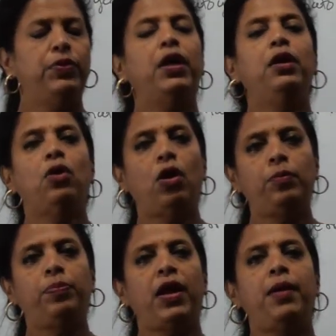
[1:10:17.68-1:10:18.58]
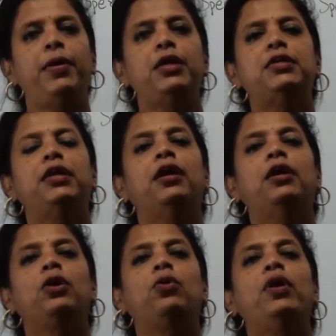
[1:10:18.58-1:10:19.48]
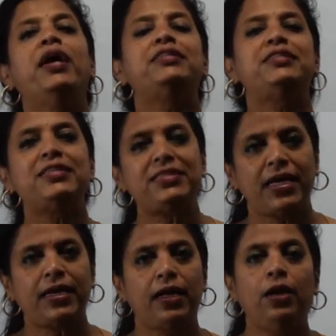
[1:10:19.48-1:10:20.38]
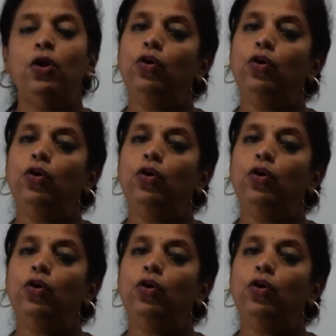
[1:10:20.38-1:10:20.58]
The non-primate that undergo estrous cycle